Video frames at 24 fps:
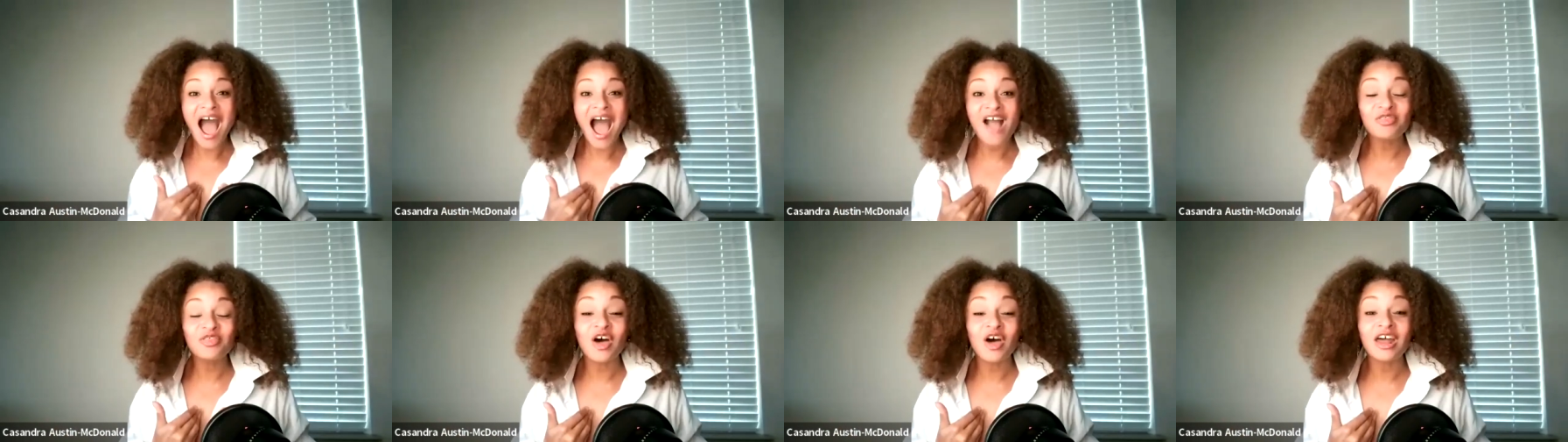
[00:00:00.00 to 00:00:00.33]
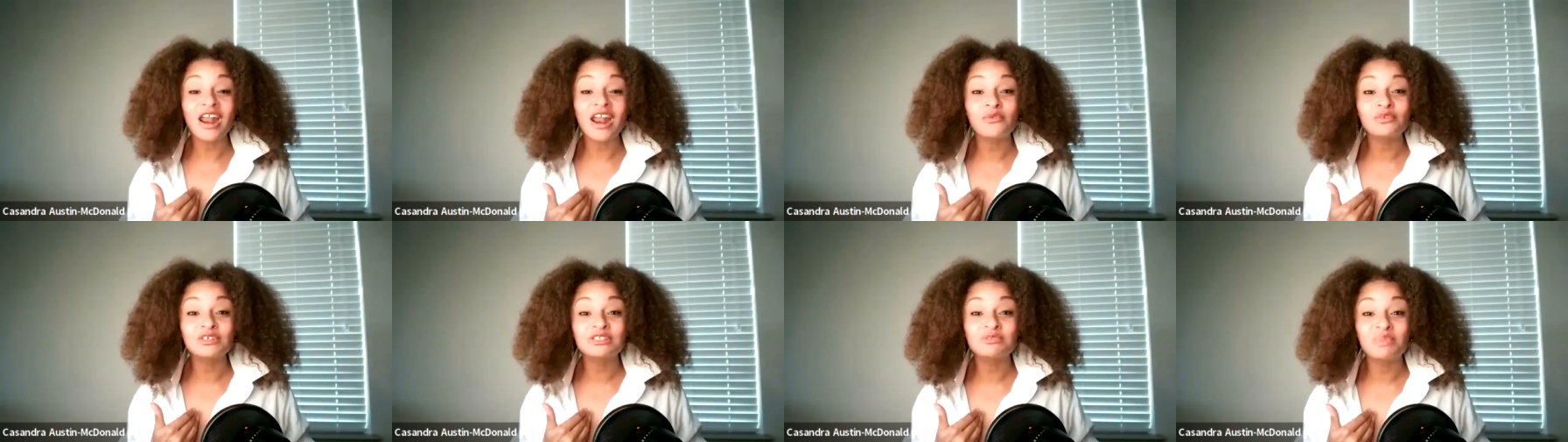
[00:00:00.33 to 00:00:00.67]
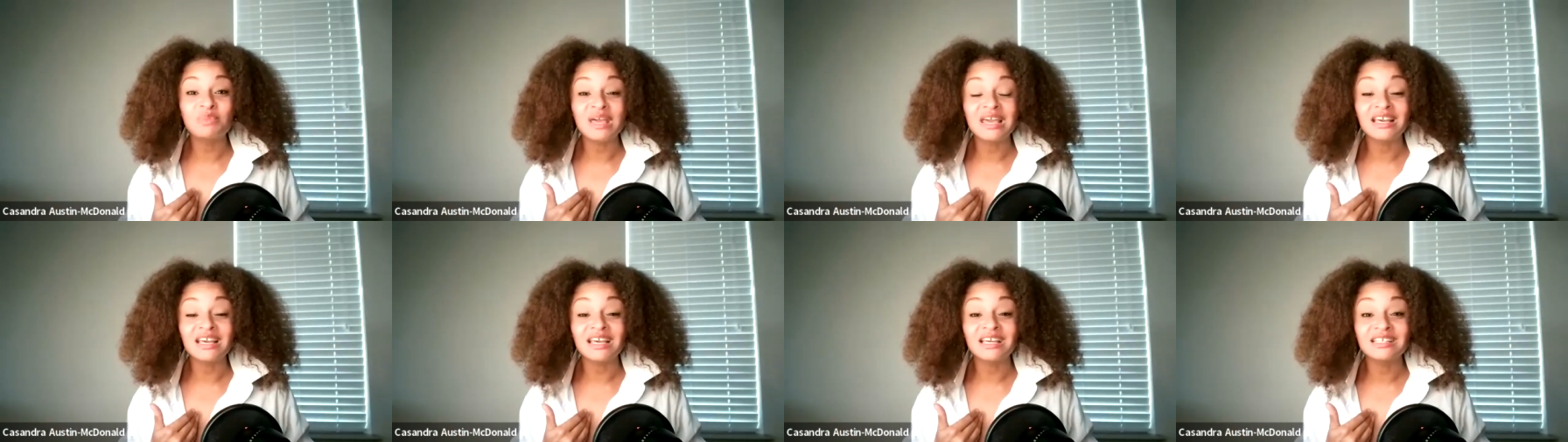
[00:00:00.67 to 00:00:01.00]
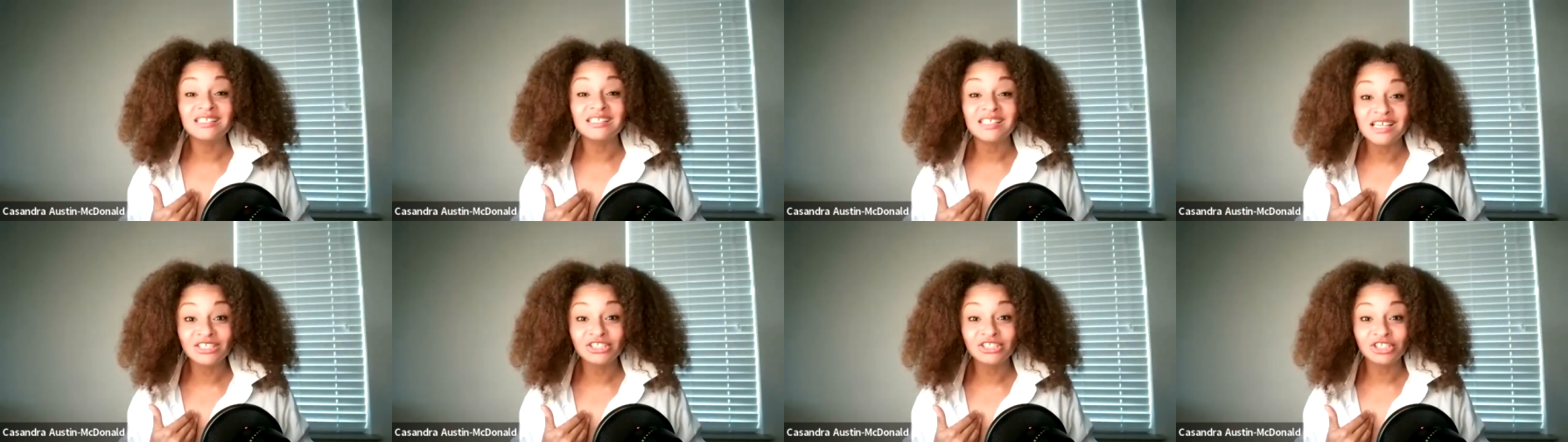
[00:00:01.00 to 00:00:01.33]
i thought i was
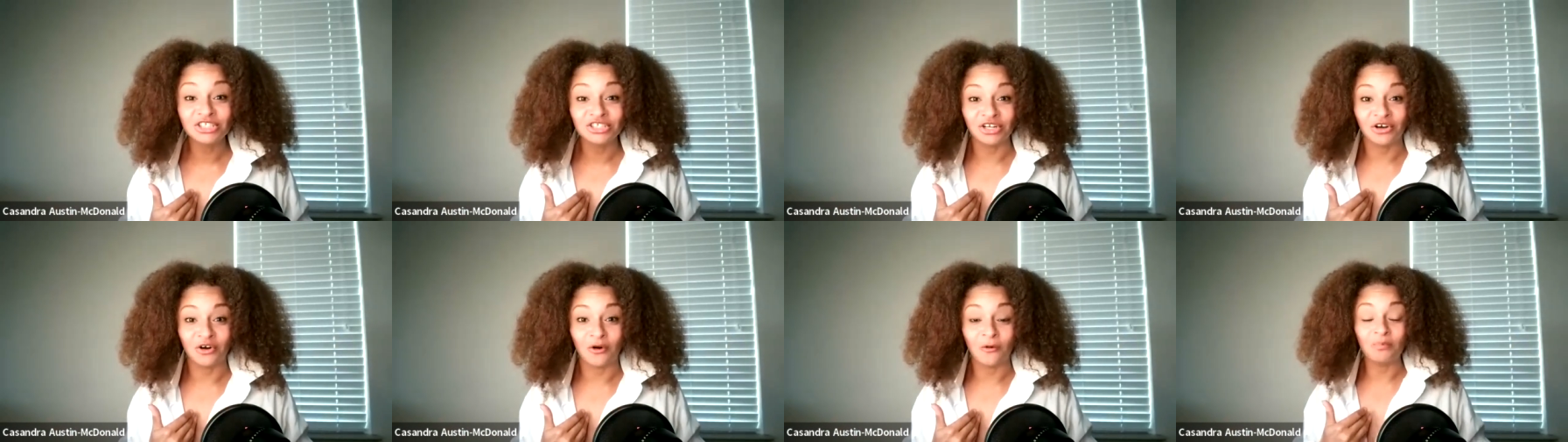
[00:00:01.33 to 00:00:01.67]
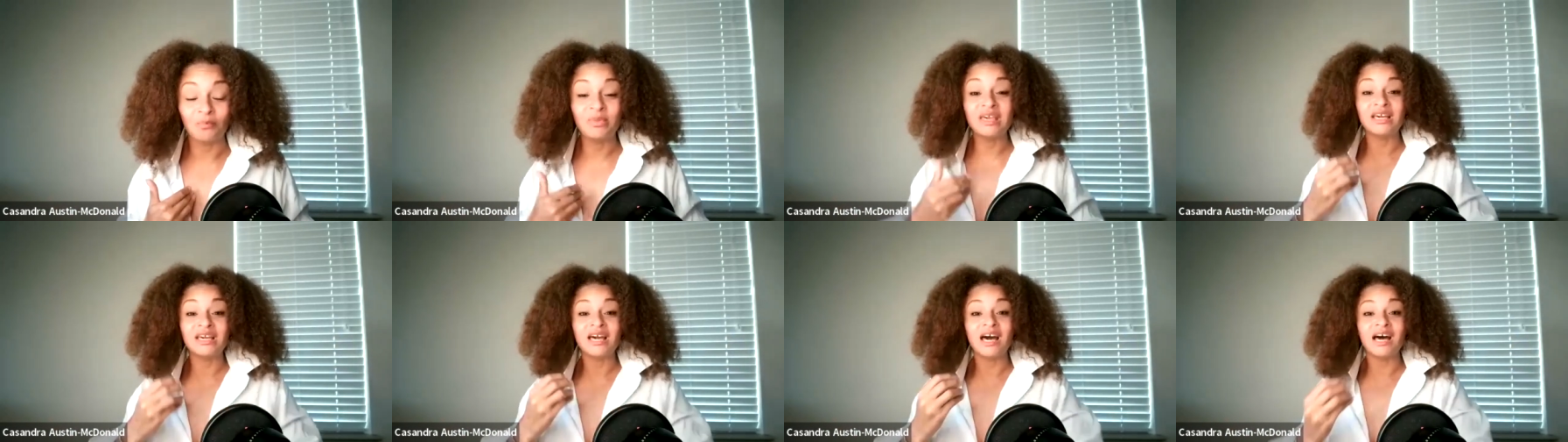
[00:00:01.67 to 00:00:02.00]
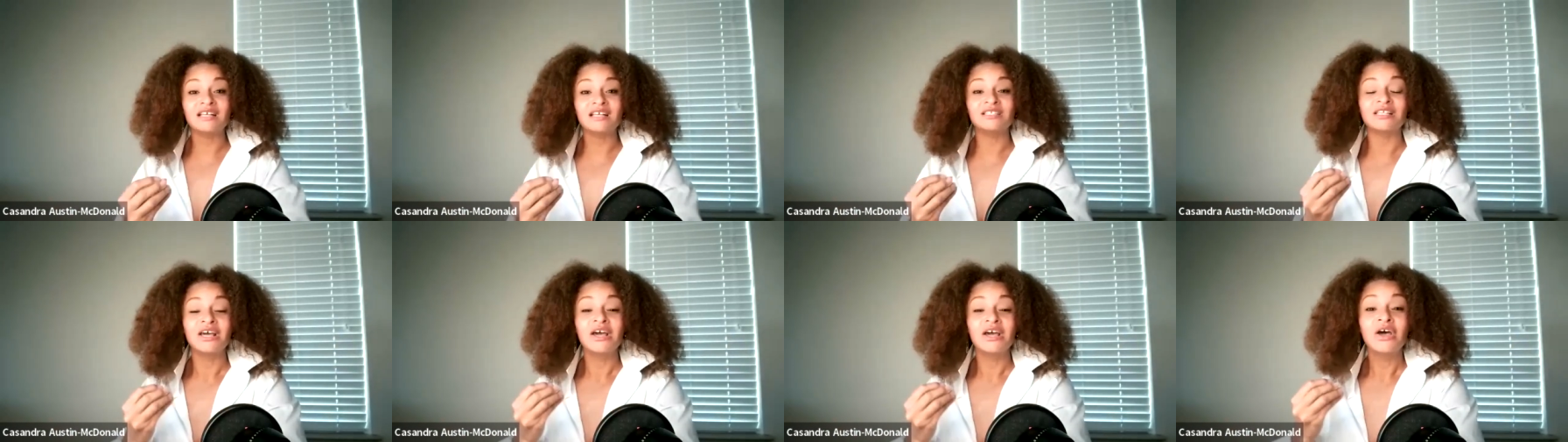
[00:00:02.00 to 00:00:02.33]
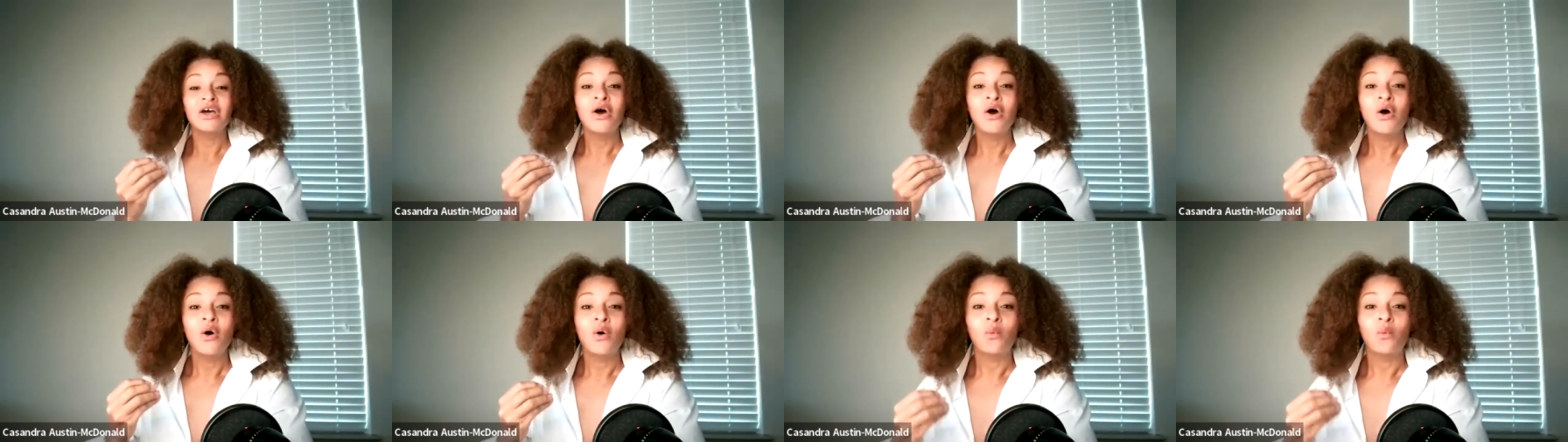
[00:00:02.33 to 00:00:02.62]
being intentional because